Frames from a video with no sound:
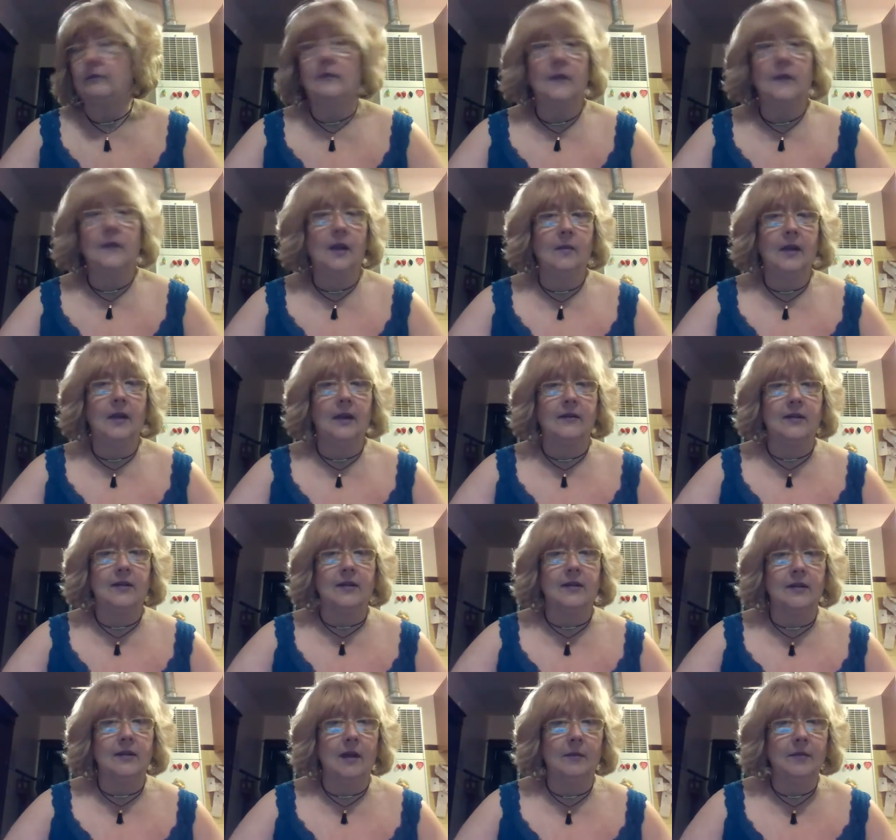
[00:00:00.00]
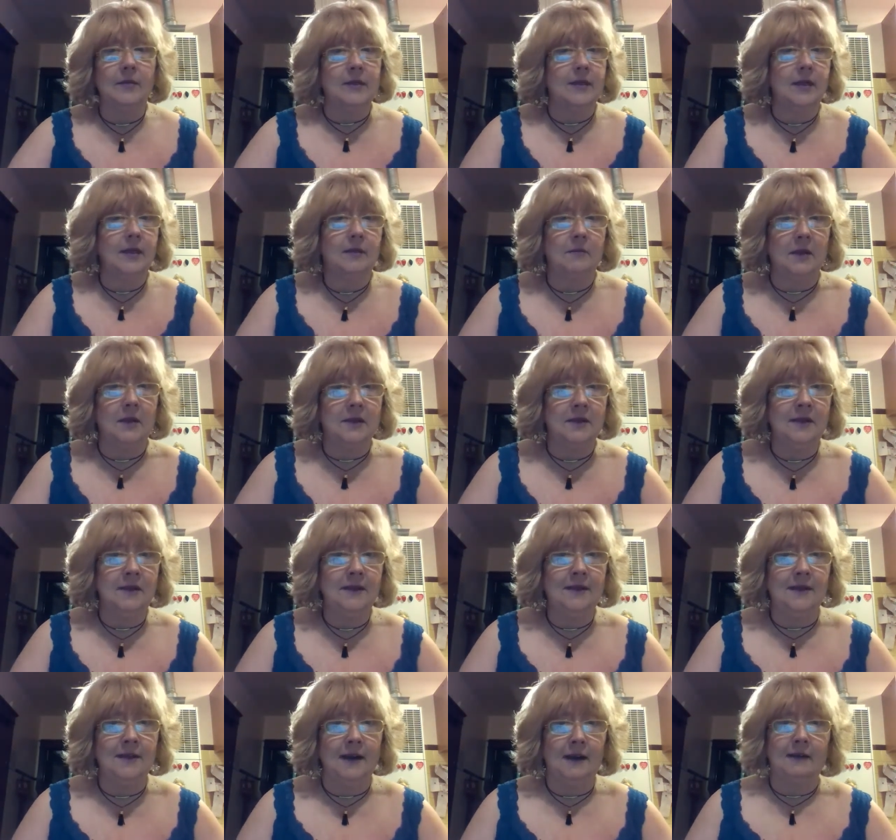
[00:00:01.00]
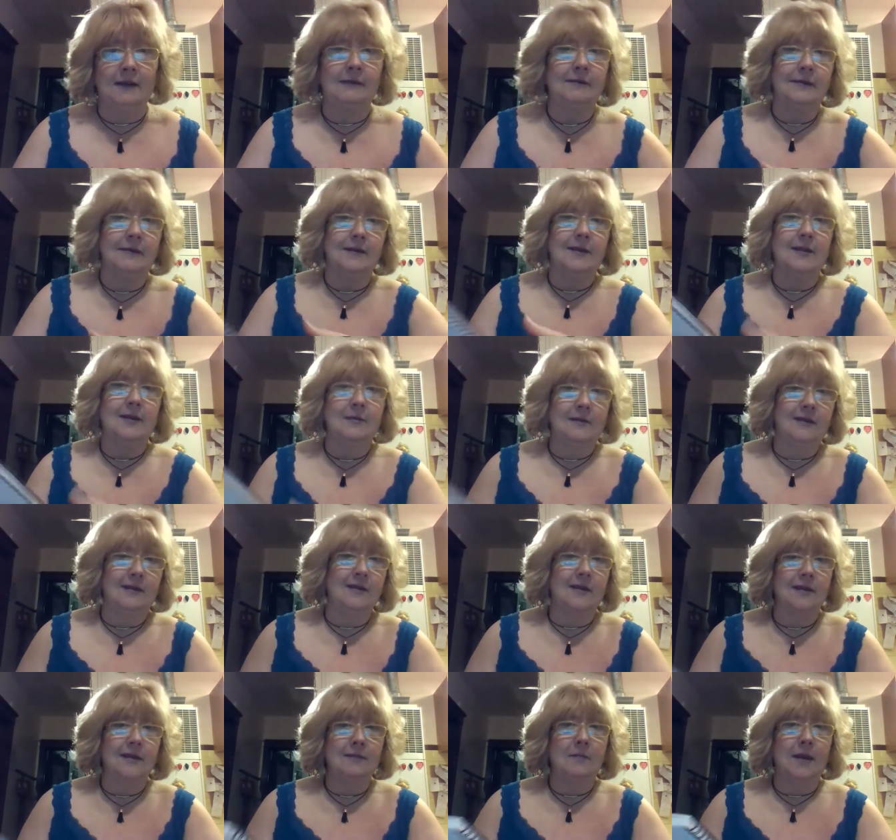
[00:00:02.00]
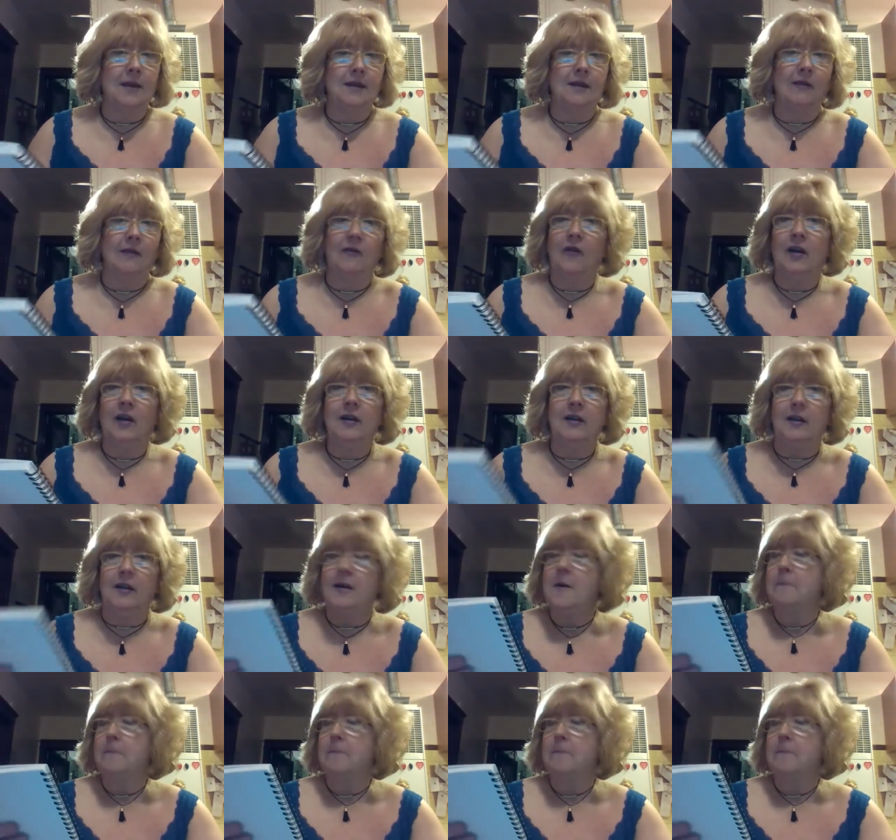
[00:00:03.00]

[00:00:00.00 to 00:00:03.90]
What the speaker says: I may have to stop and take my teeth out, because this might get funny.